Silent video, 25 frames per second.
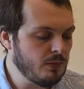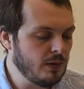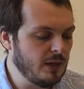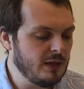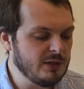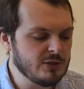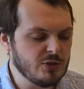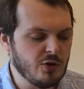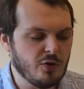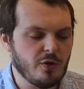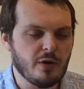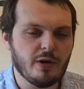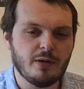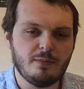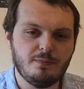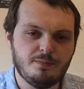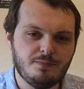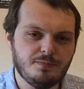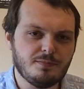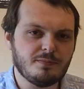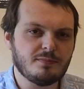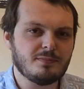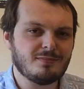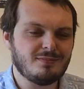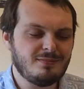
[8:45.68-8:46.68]
It's all right.
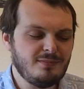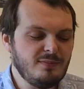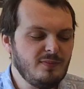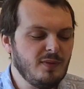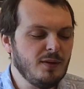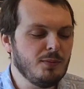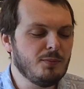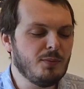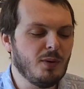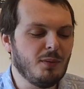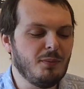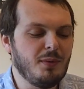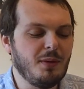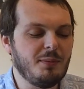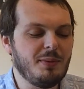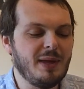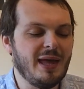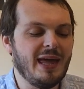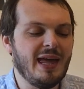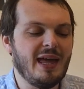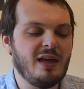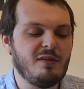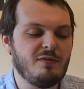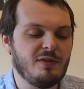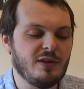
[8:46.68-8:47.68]
Probably a bit
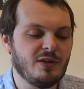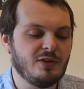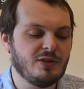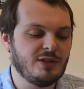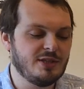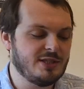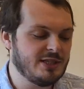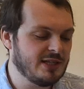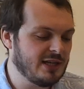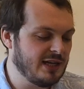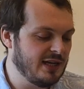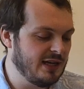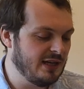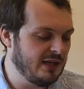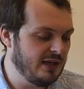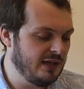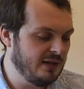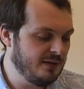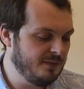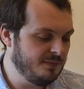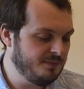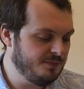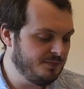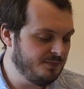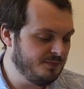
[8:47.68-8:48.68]
heavy on the tequila.